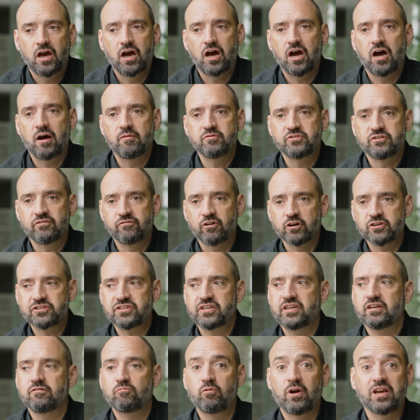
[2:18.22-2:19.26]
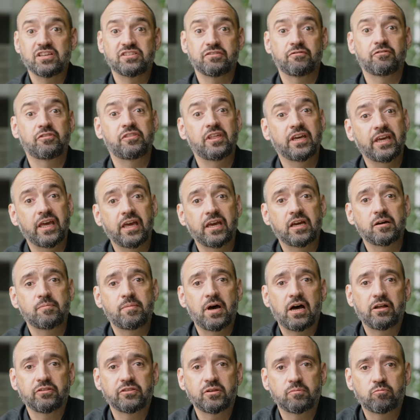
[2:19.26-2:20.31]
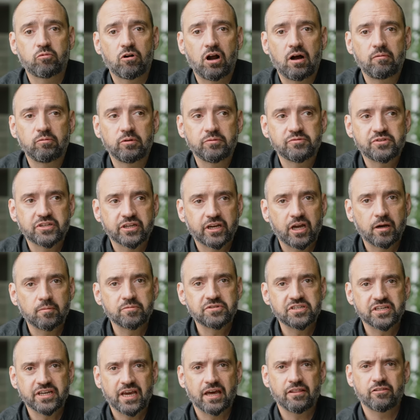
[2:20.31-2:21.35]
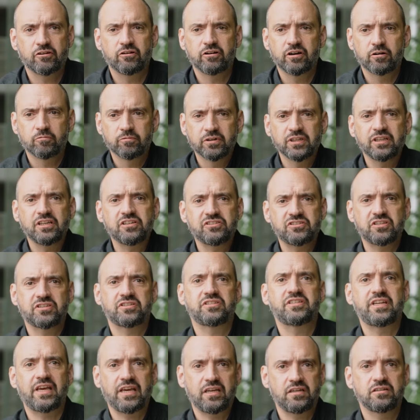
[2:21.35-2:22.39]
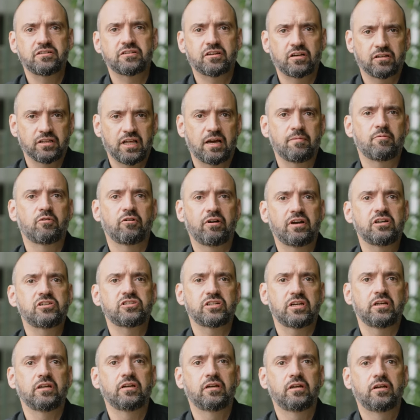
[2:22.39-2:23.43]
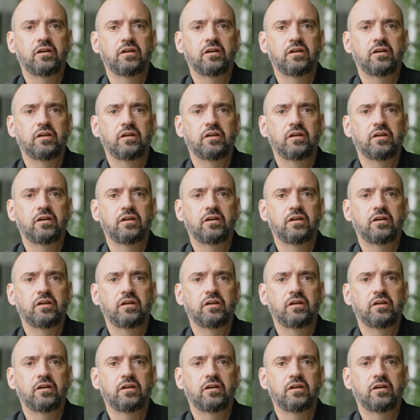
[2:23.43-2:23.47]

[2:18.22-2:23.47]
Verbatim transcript: um, diversity of ways of thinking about the problem to come together in a really sustained collaboration